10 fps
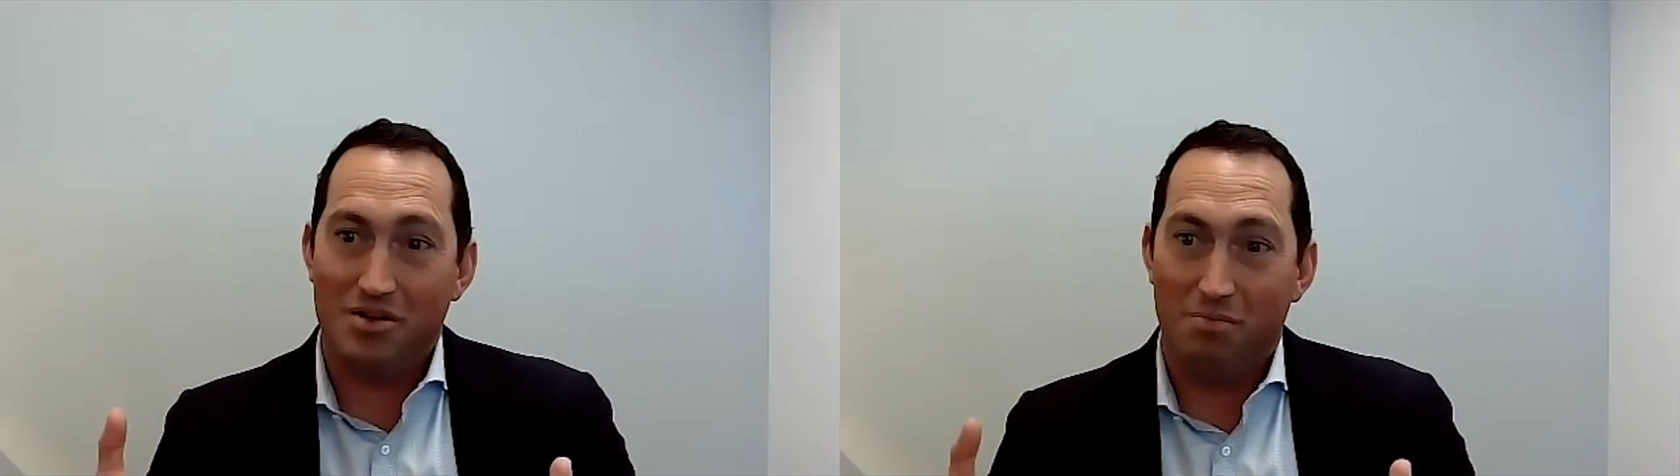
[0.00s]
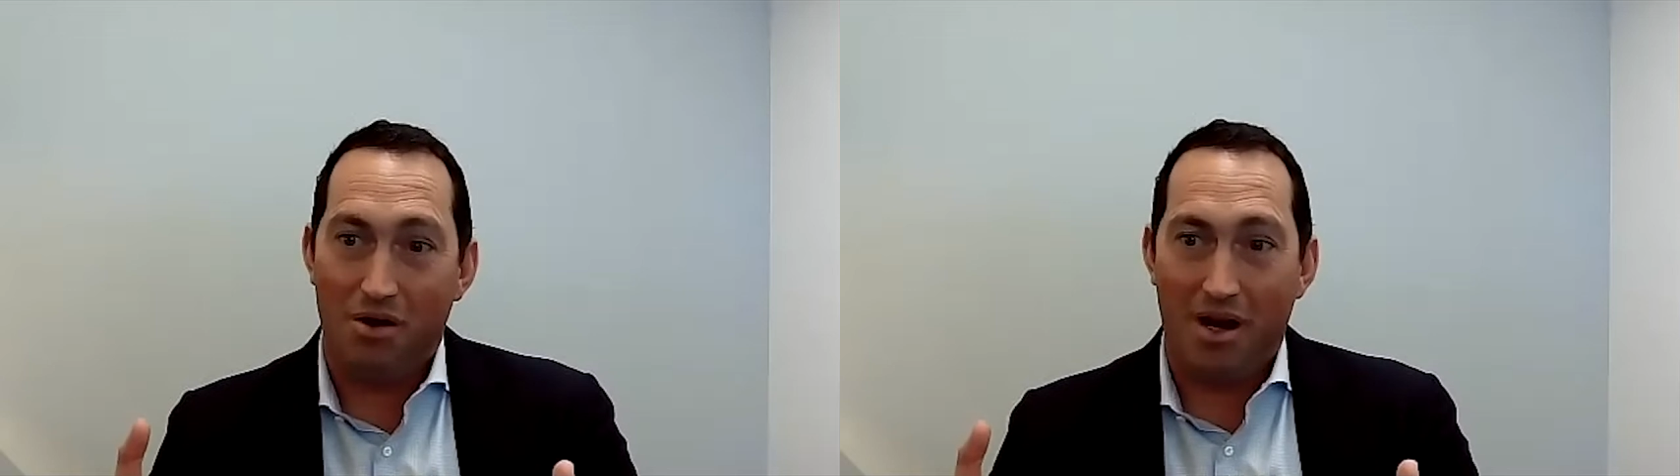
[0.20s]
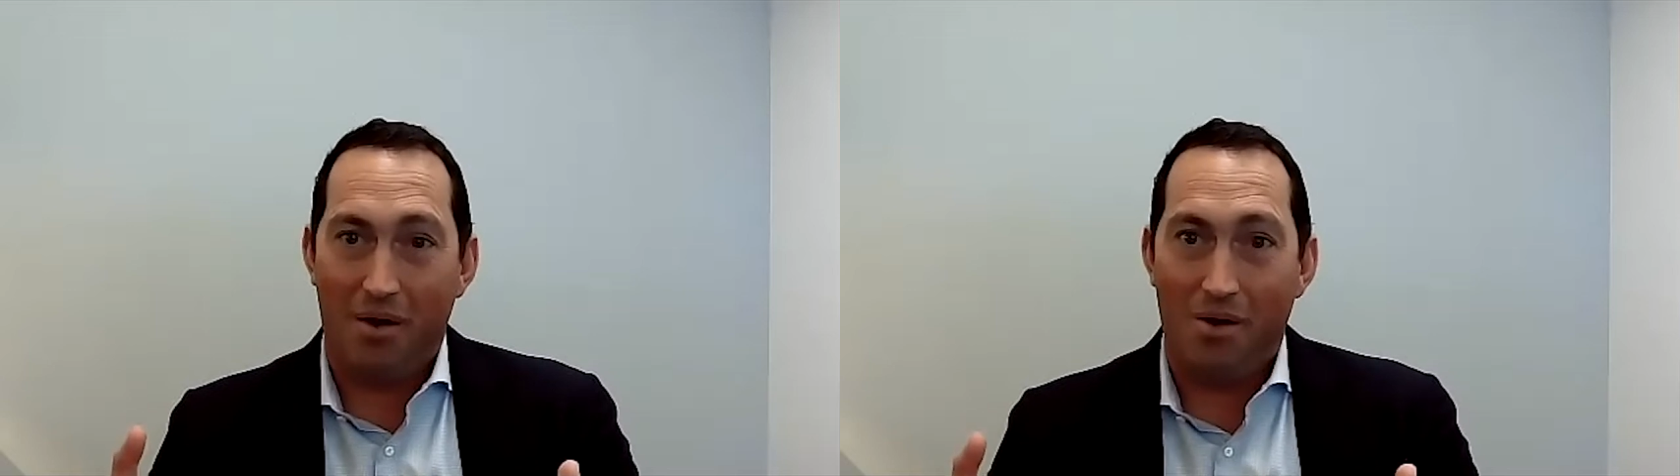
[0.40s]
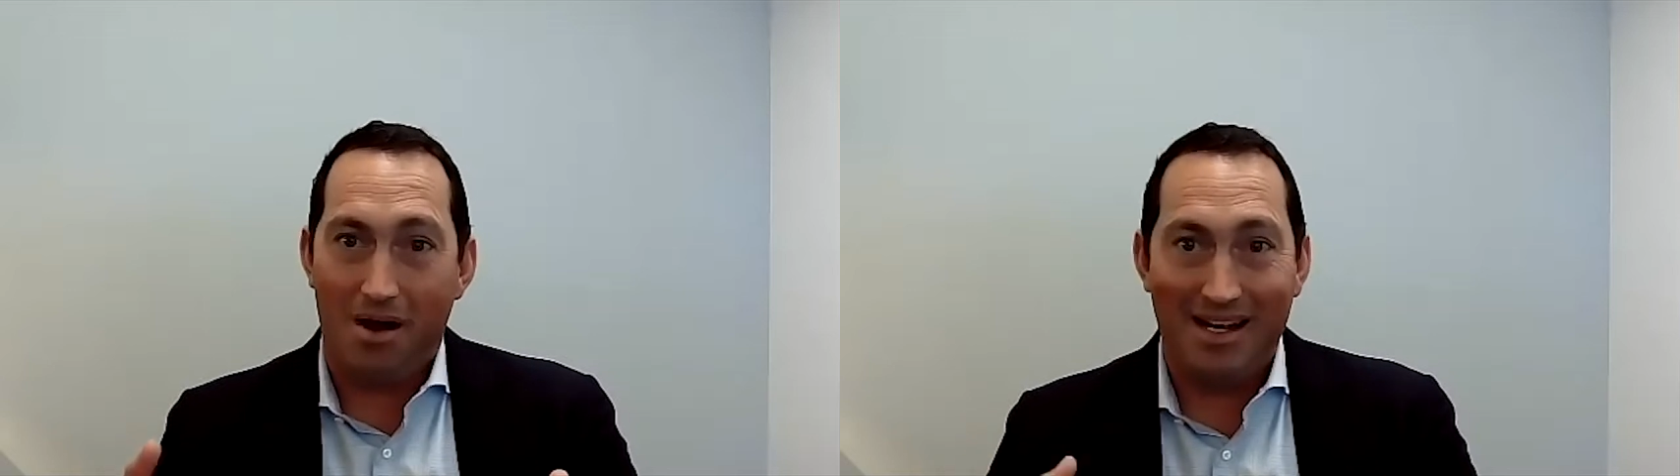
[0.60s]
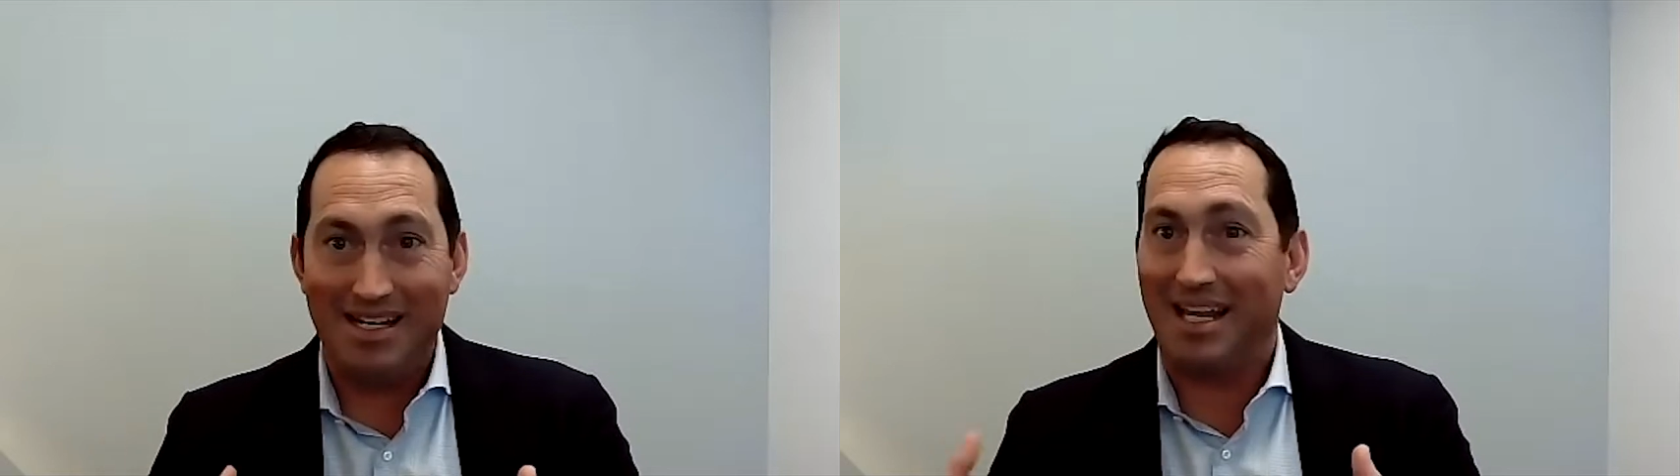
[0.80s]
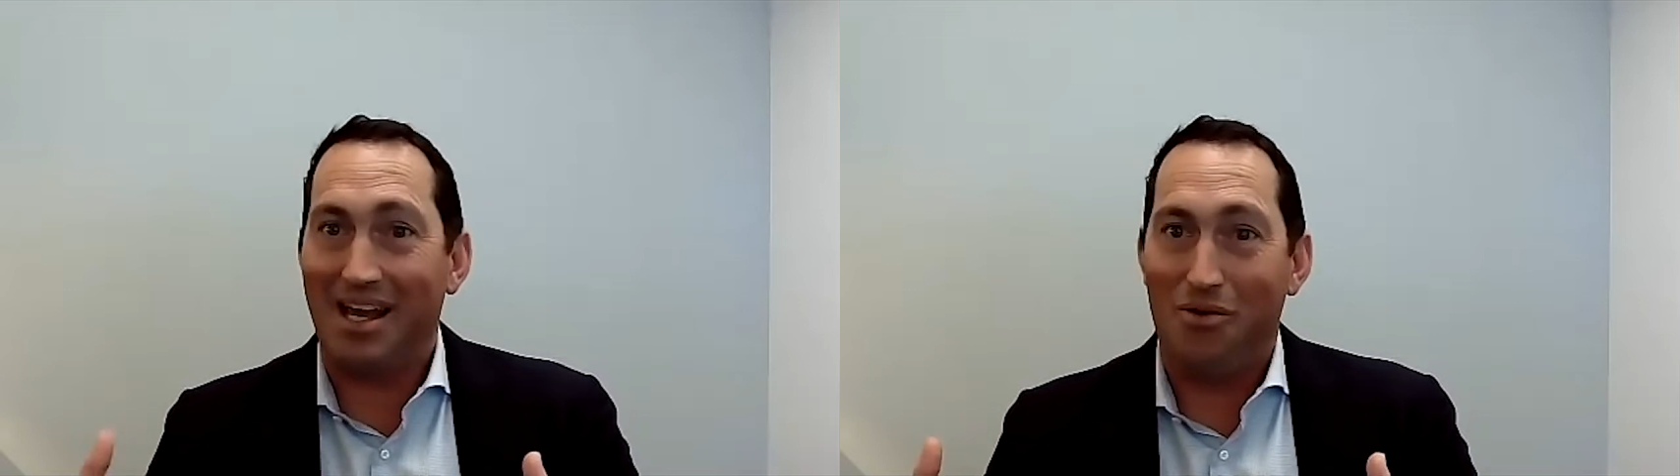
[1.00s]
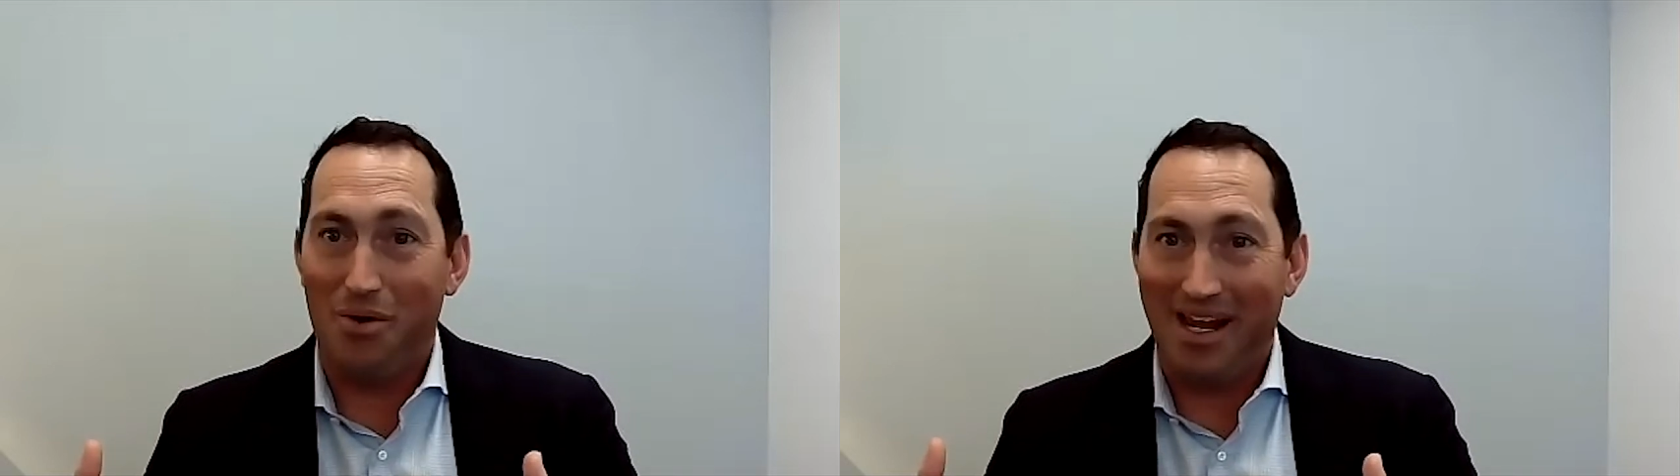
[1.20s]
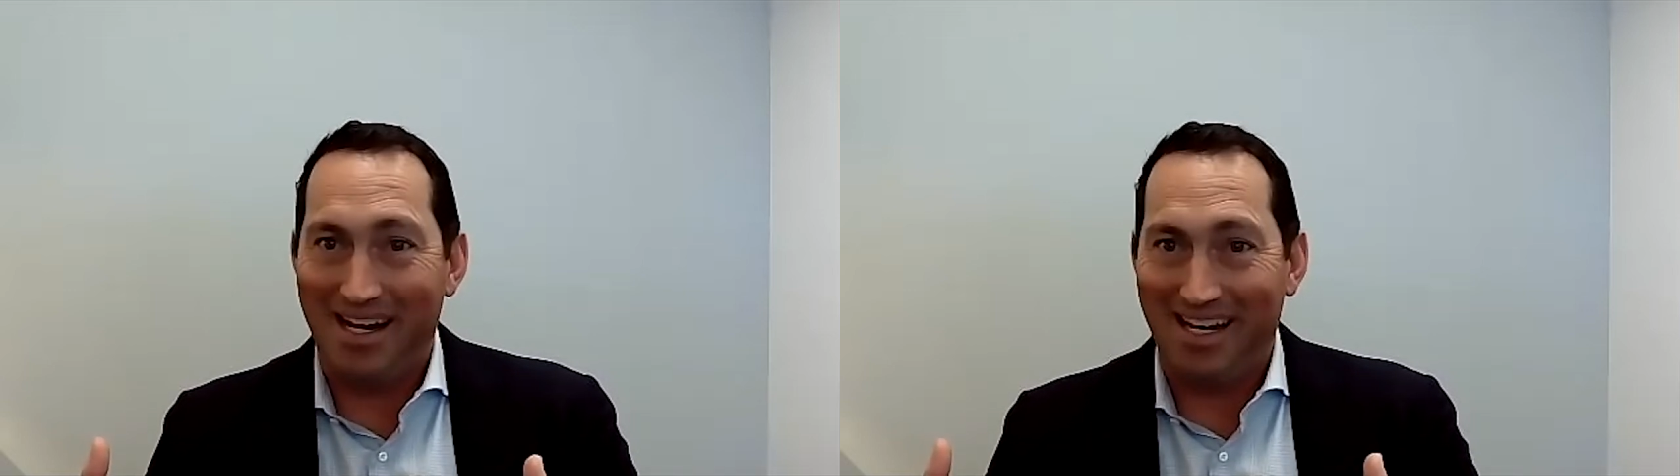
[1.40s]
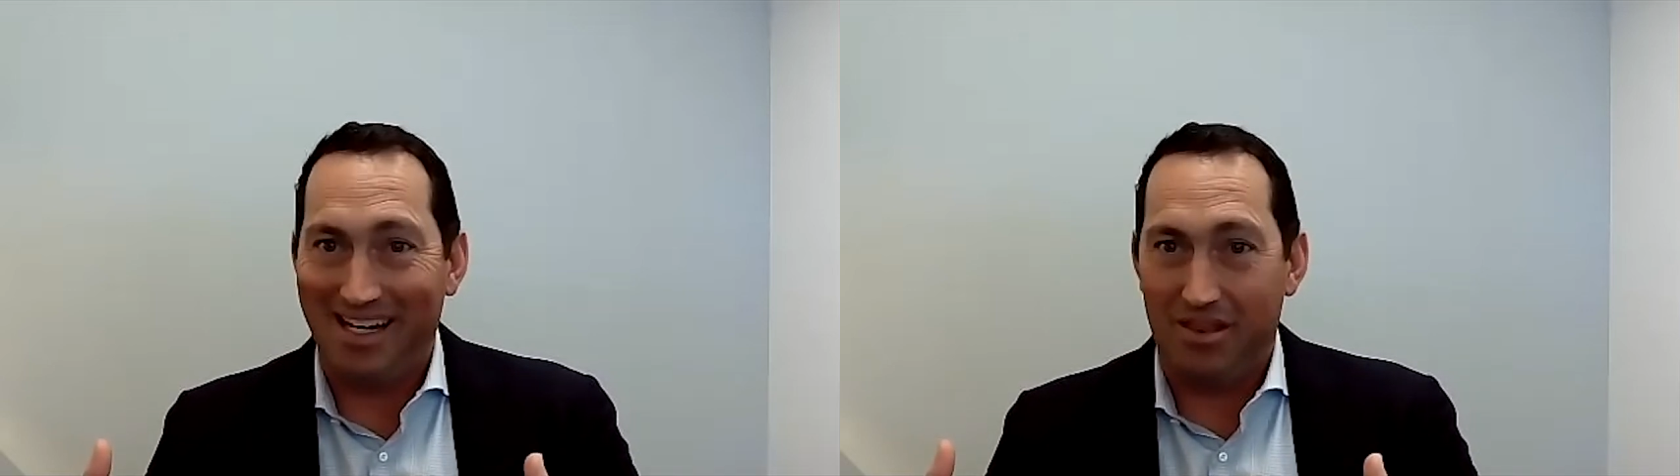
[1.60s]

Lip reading: new boat I need to get a rating.